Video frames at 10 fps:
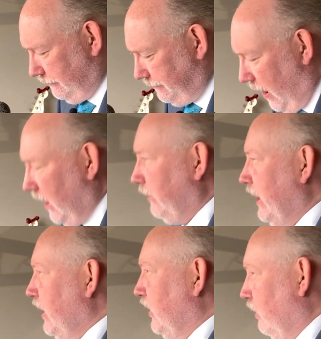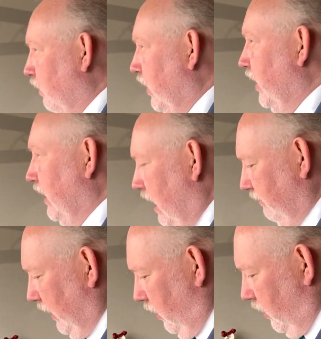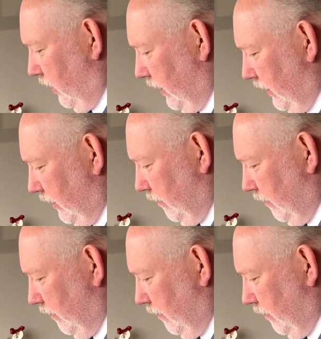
following the word of the Lord.